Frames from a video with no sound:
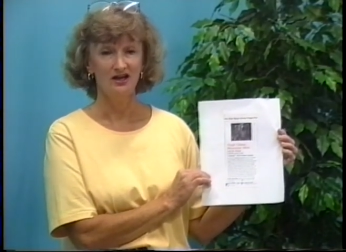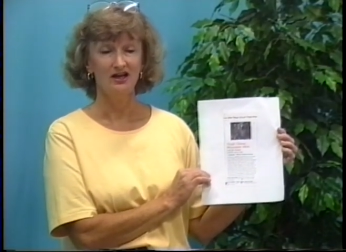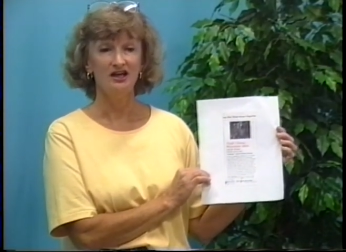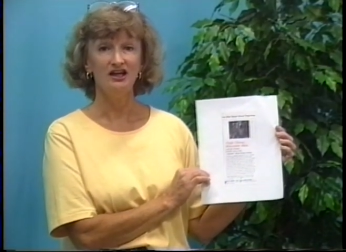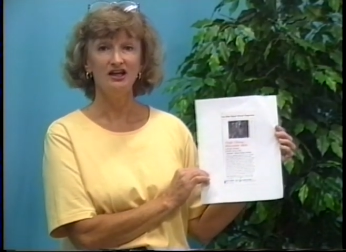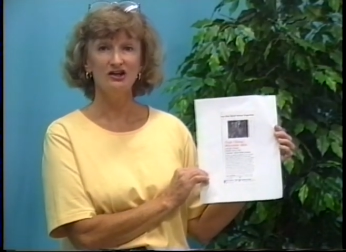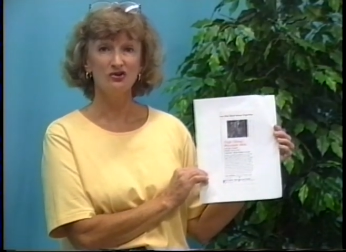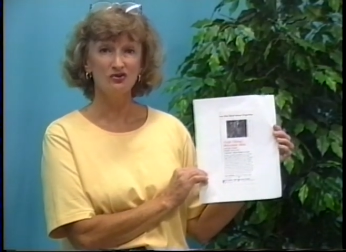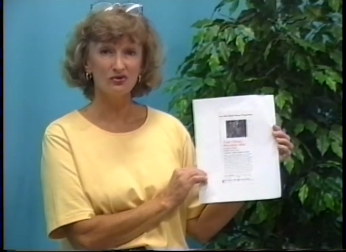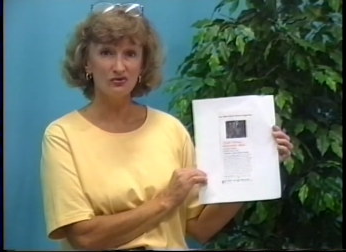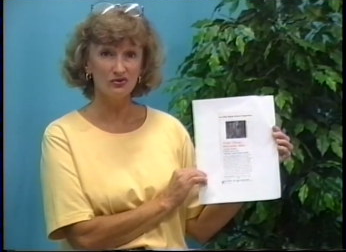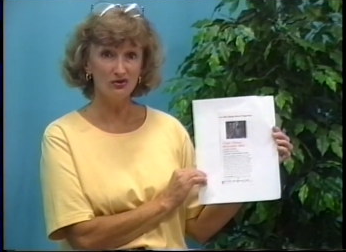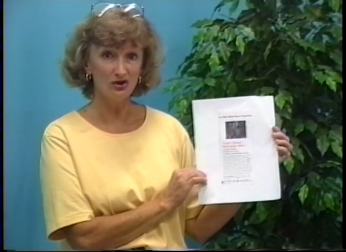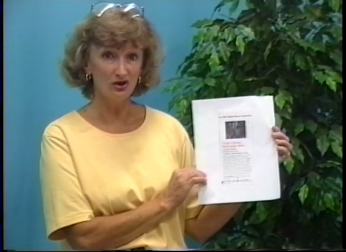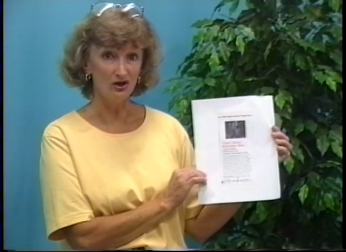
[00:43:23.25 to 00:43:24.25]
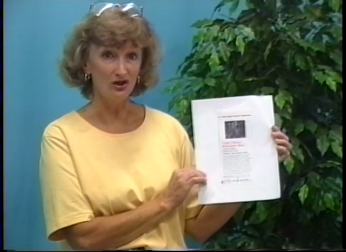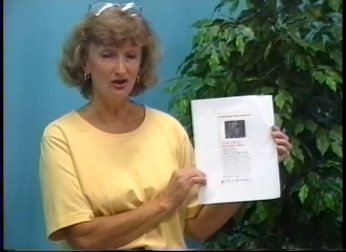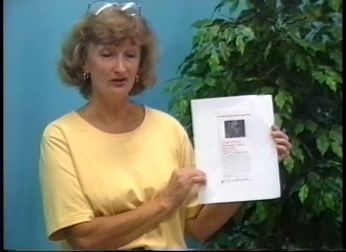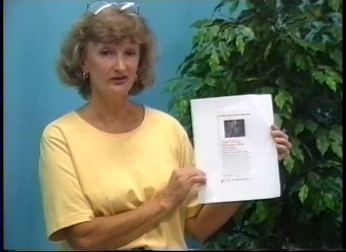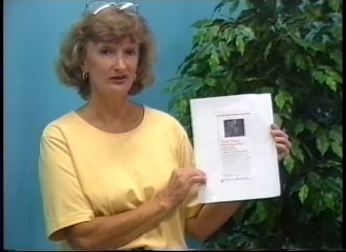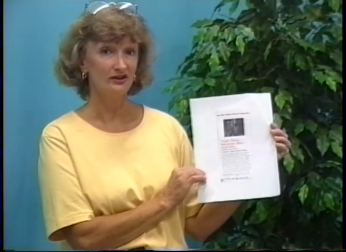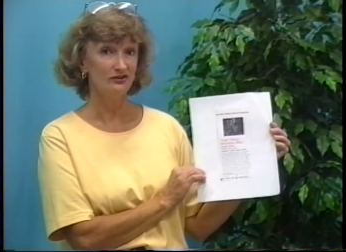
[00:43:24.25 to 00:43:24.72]
He
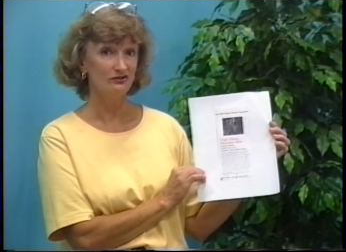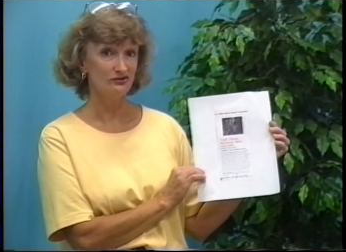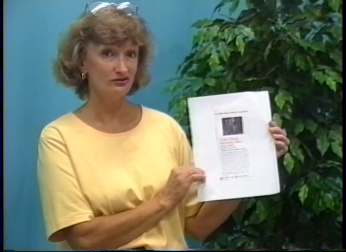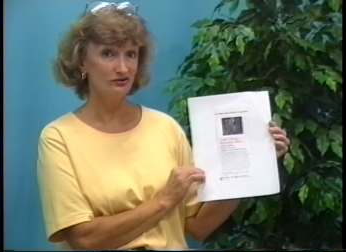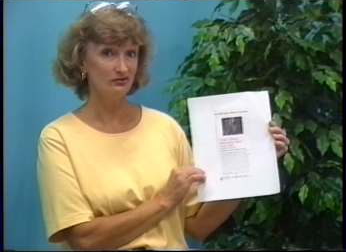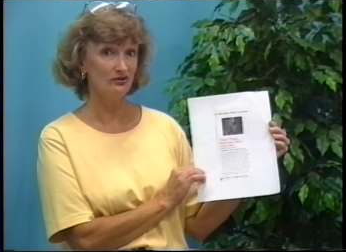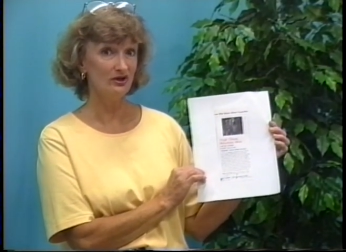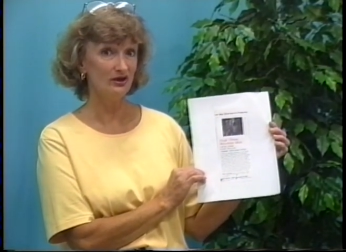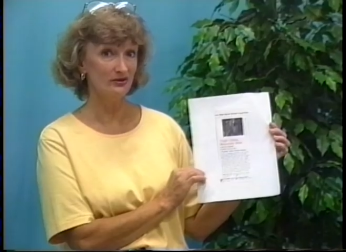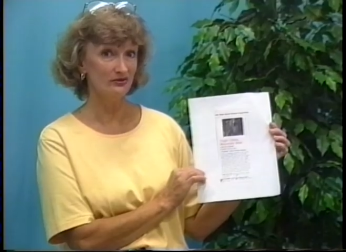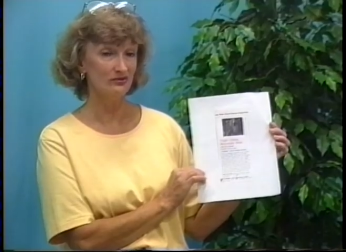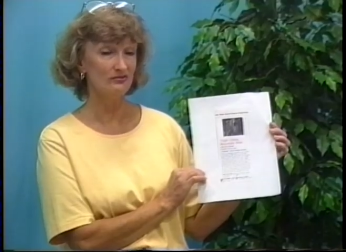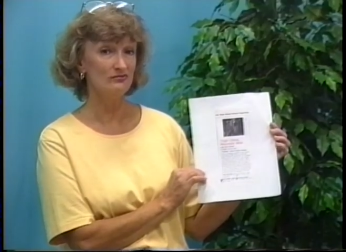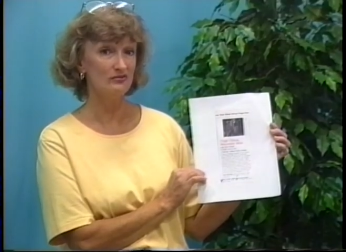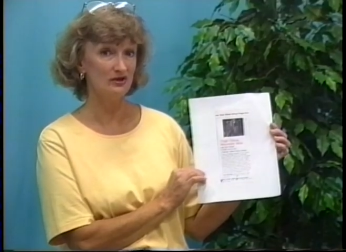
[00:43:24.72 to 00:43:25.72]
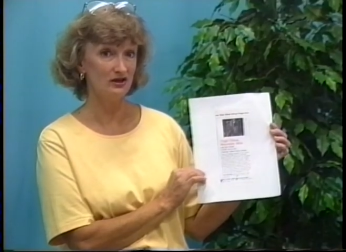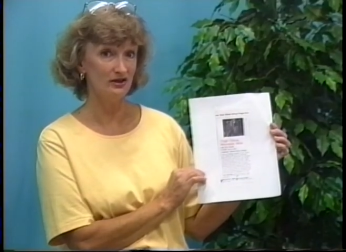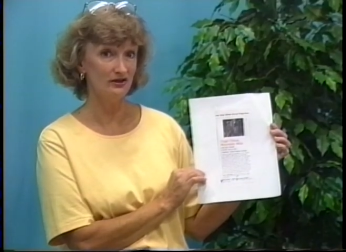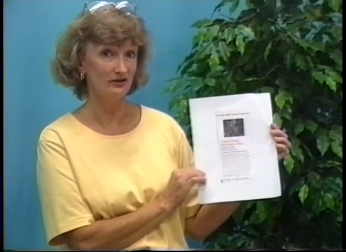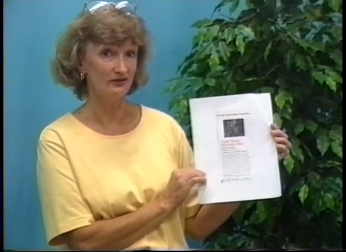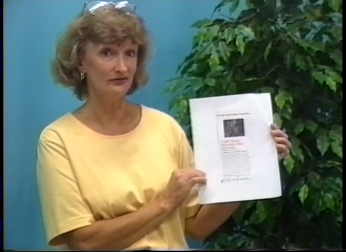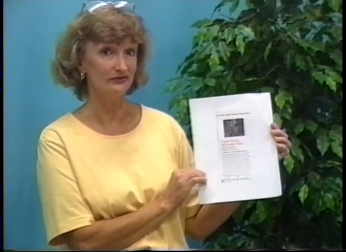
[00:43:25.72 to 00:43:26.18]
crawled 200
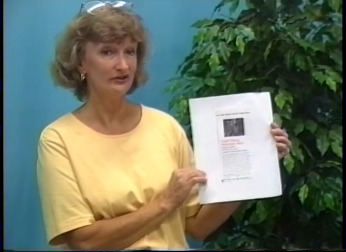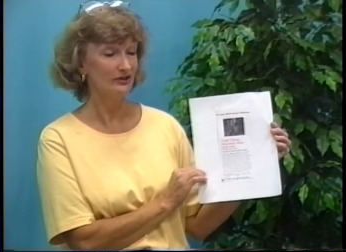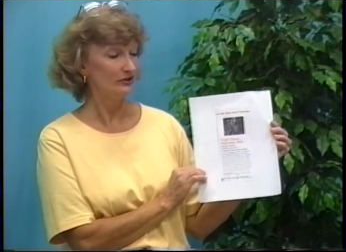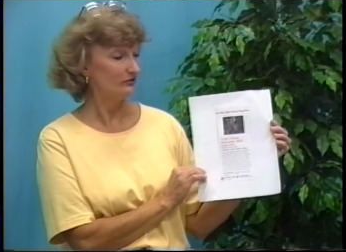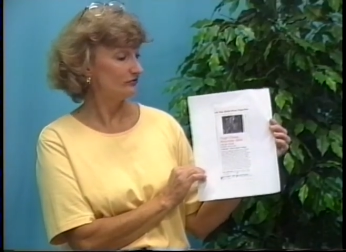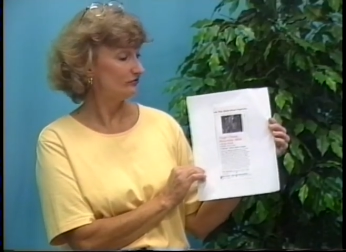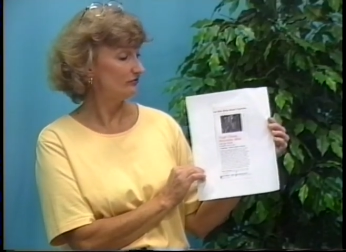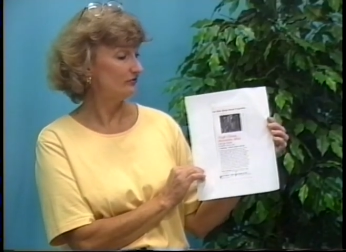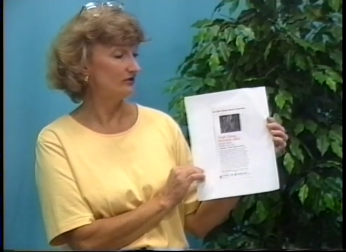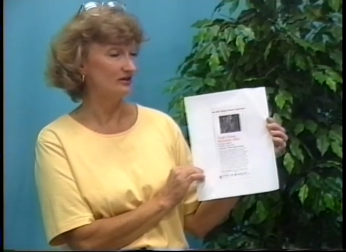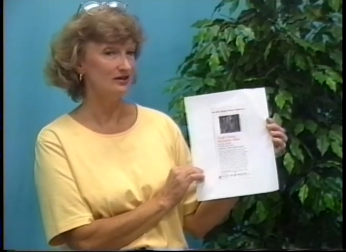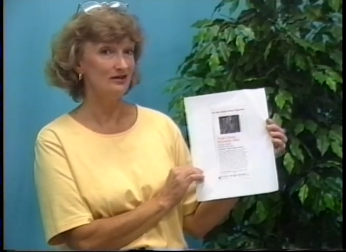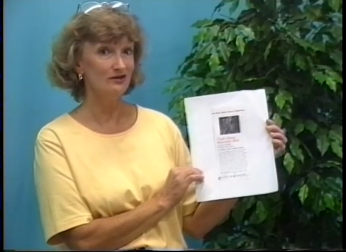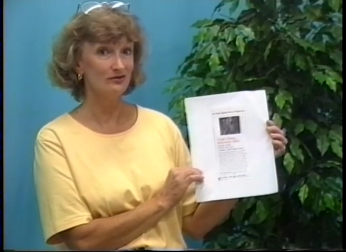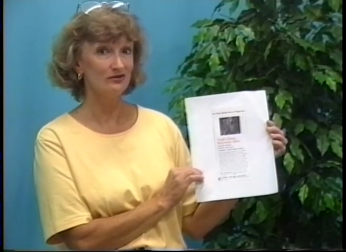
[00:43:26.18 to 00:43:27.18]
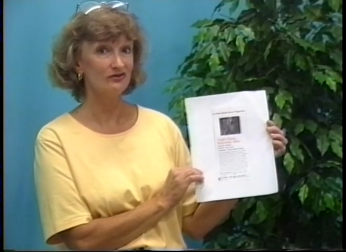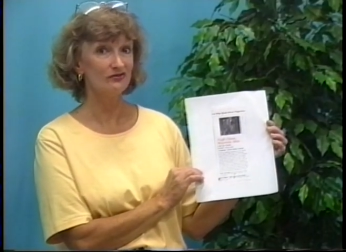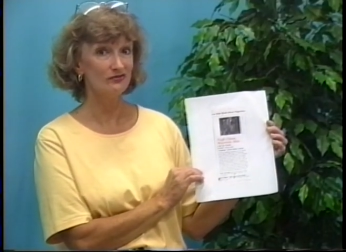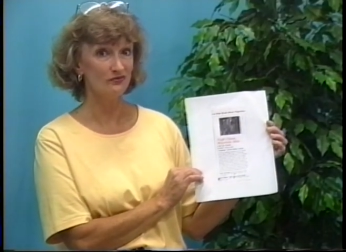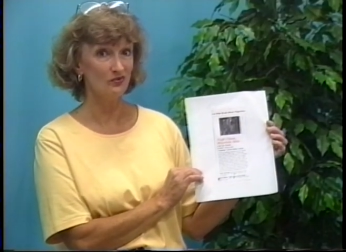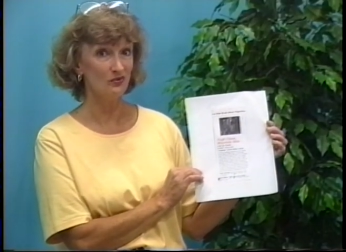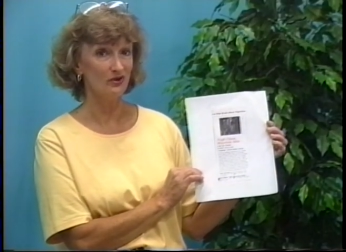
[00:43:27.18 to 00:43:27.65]
miles to the
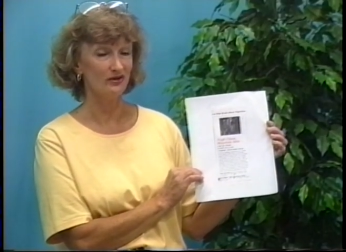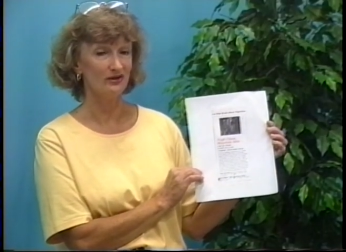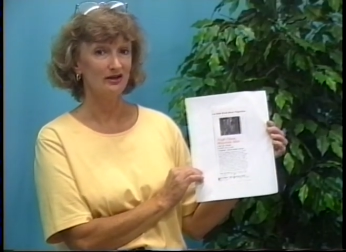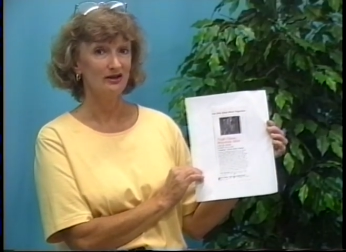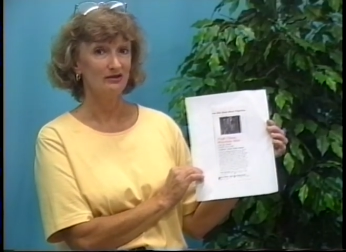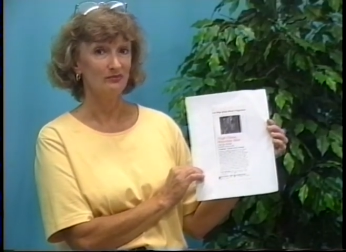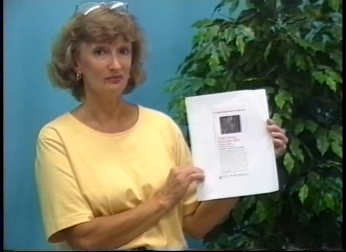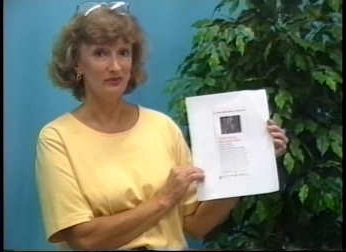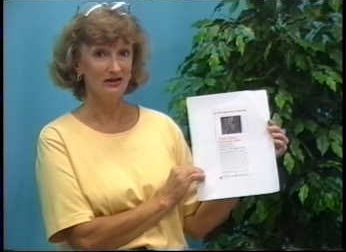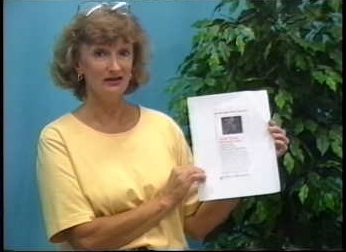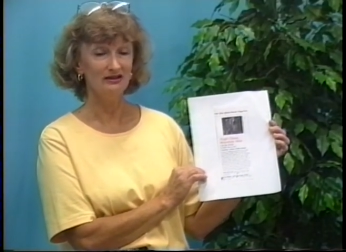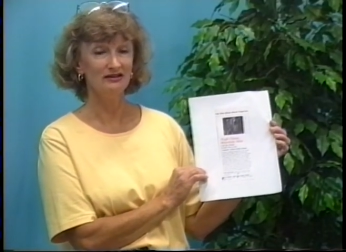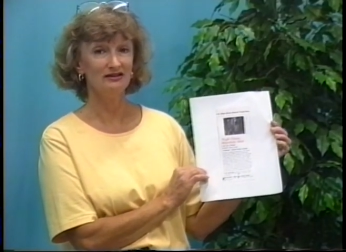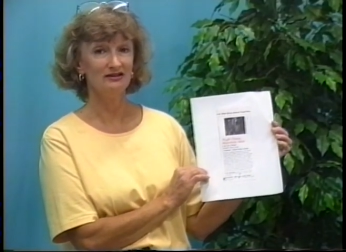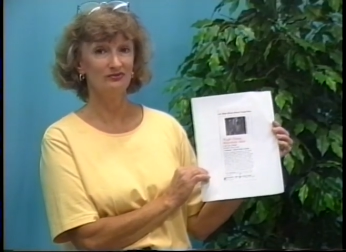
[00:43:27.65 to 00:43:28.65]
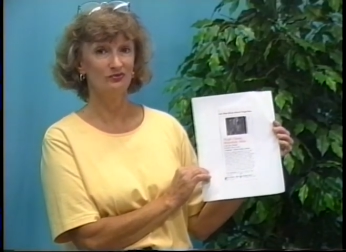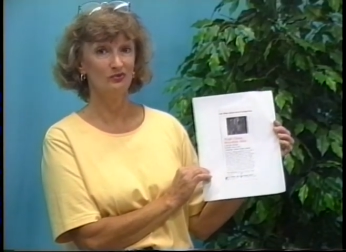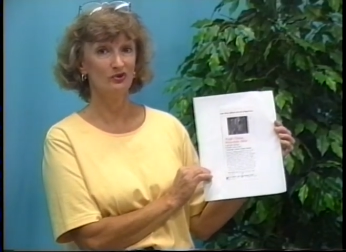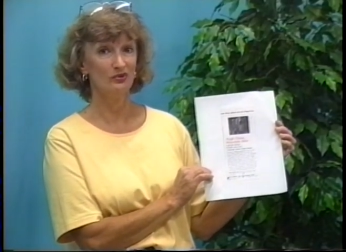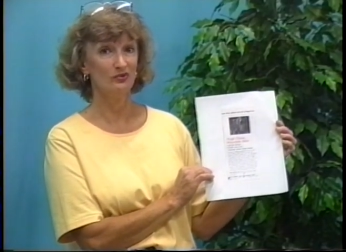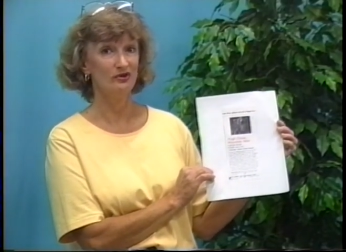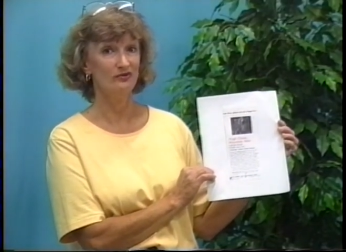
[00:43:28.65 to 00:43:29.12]
nearest fort, mainly
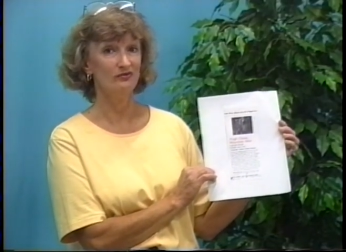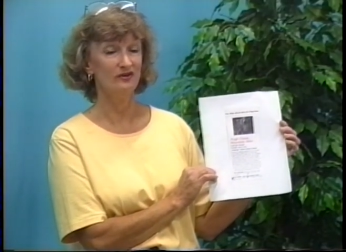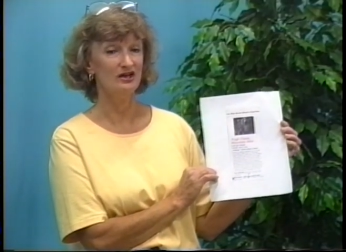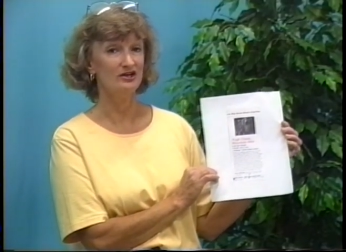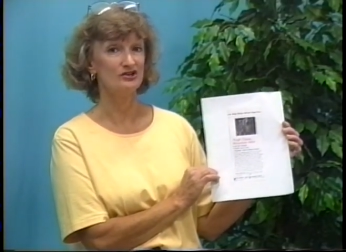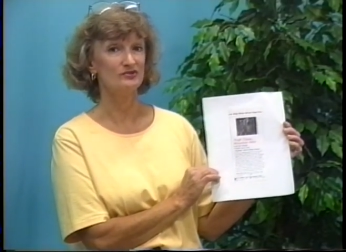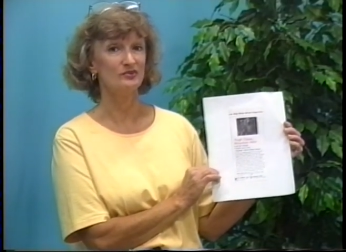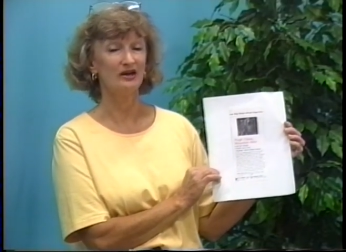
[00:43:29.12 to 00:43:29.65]
for revenge.